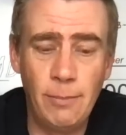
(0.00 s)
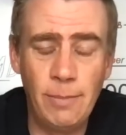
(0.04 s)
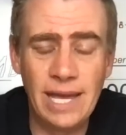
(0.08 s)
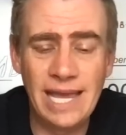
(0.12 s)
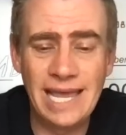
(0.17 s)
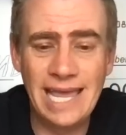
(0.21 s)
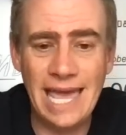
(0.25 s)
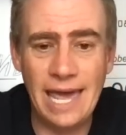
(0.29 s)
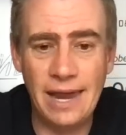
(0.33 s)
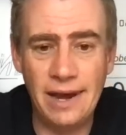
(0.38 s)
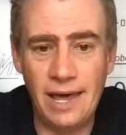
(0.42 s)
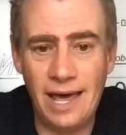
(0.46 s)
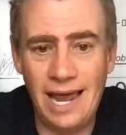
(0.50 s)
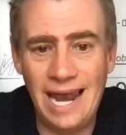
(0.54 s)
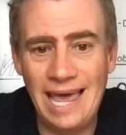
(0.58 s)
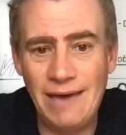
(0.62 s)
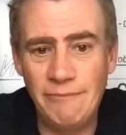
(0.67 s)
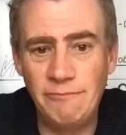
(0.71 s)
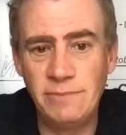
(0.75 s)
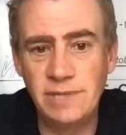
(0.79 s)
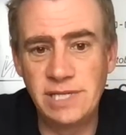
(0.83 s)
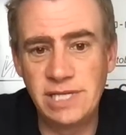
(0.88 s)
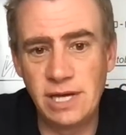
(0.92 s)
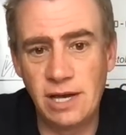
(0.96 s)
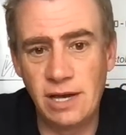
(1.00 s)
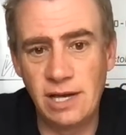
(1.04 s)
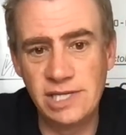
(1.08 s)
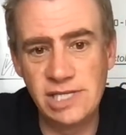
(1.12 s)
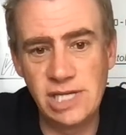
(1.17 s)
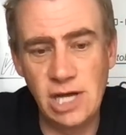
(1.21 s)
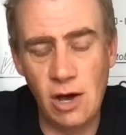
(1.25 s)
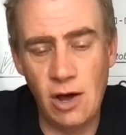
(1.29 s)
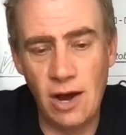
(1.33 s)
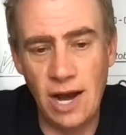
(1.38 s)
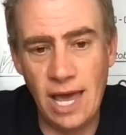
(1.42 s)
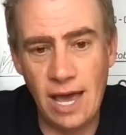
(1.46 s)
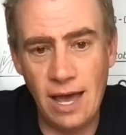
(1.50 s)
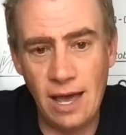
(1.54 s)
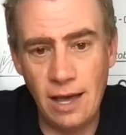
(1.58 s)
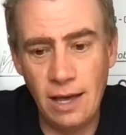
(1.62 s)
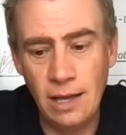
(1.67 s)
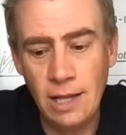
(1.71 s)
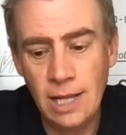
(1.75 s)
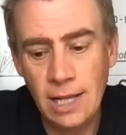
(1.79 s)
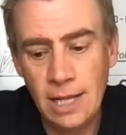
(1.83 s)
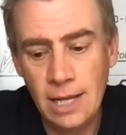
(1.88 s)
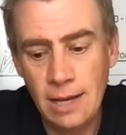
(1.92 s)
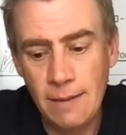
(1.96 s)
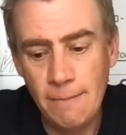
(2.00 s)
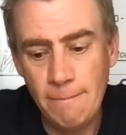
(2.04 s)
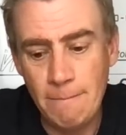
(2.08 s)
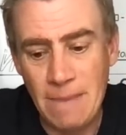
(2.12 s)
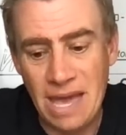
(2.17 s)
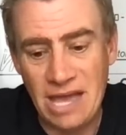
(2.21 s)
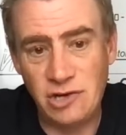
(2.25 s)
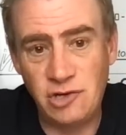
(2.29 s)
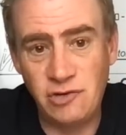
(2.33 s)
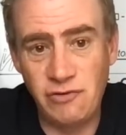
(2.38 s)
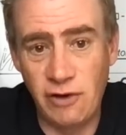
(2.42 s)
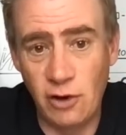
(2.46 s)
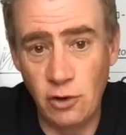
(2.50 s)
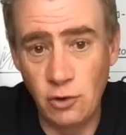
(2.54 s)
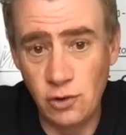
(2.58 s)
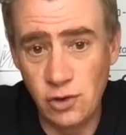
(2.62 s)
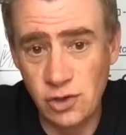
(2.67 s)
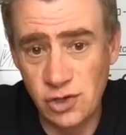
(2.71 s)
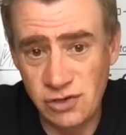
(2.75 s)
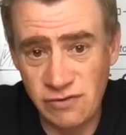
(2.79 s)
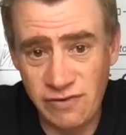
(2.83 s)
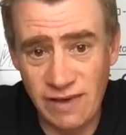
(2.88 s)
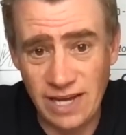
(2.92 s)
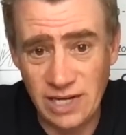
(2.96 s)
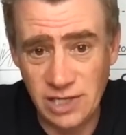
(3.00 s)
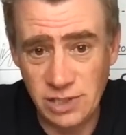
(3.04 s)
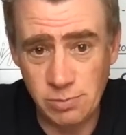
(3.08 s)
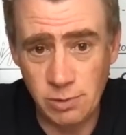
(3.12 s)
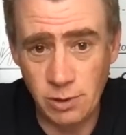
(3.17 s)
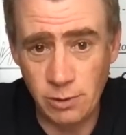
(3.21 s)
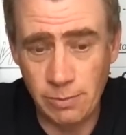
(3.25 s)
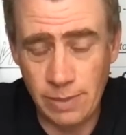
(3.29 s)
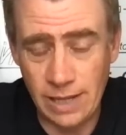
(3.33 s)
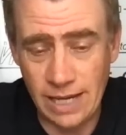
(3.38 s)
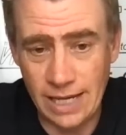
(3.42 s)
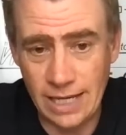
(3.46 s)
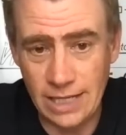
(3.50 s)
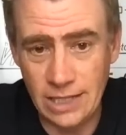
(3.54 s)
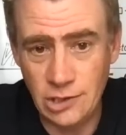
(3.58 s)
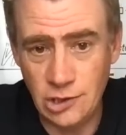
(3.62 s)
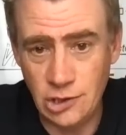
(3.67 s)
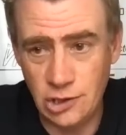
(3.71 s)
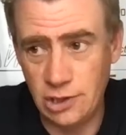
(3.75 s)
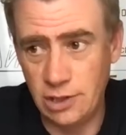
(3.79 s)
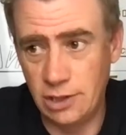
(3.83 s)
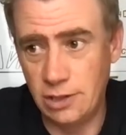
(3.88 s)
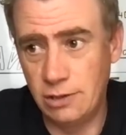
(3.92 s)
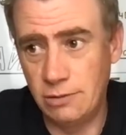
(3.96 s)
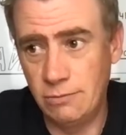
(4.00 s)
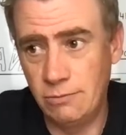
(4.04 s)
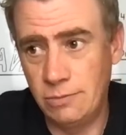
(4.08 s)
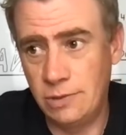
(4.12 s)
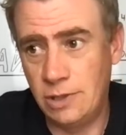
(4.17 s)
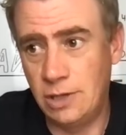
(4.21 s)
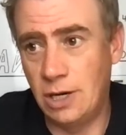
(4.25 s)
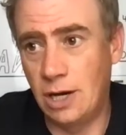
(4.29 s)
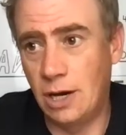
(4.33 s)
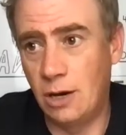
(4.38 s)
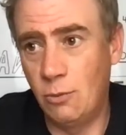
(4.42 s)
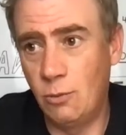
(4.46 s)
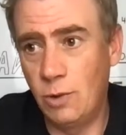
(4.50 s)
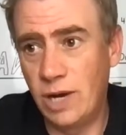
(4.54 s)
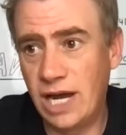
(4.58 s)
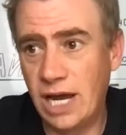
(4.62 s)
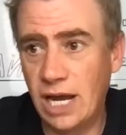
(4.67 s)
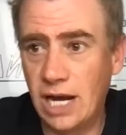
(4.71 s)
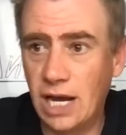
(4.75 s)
But again, I'll advertise it on our Match Focus Facebook page that we're going